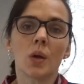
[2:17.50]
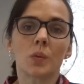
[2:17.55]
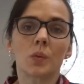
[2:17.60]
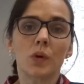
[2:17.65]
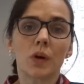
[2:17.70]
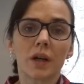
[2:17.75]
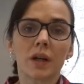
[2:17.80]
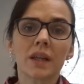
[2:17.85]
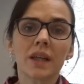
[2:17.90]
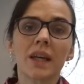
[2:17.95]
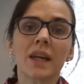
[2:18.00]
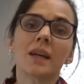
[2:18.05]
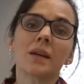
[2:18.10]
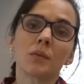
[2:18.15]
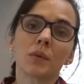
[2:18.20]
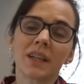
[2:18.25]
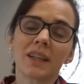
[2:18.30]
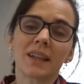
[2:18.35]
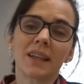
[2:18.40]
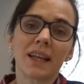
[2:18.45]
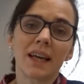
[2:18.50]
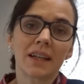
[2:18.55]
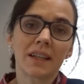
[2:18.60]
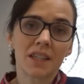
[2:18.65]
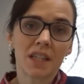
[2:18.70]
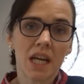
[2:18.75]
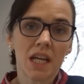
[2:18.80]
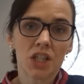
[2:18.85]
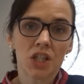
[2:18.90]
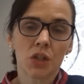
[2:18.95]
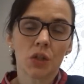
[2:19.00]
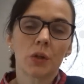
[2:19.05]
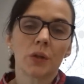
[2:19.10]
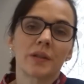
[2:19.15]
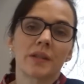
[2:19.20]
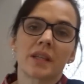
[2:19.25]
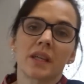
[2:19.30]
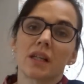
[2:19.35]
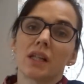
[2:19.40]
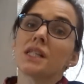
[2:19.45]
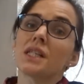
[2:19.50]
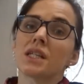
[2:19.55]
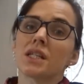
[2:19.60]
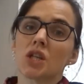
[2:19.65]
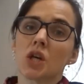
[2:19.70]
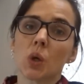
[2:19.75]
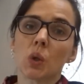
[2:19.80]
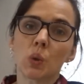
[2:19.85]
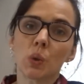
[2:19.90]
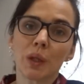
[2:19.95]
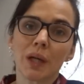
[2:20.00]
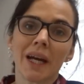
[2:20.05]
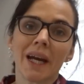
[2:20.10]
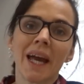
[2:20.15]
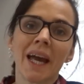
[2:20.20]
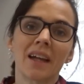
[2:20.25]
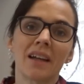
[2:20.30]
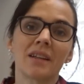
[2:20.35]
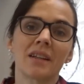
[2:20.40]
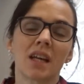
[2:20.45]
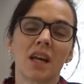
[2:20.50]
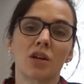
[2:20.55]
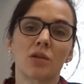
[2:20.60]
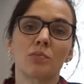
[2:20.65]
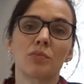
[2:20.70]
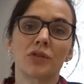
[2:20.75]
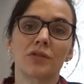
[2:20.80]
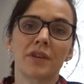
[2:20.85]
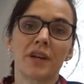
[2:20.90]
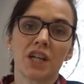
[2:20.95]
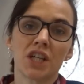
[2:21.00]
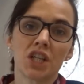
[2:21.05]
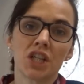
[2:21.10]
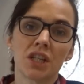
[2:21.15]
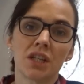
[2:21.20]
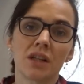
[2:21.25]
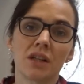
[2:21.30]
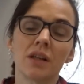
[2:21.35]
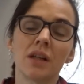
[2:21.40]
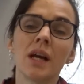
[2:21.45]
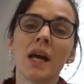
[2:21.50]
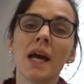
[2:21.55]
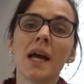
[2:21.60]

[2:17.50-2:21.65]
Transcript: Working with a lactation consultant or a healthcare professional,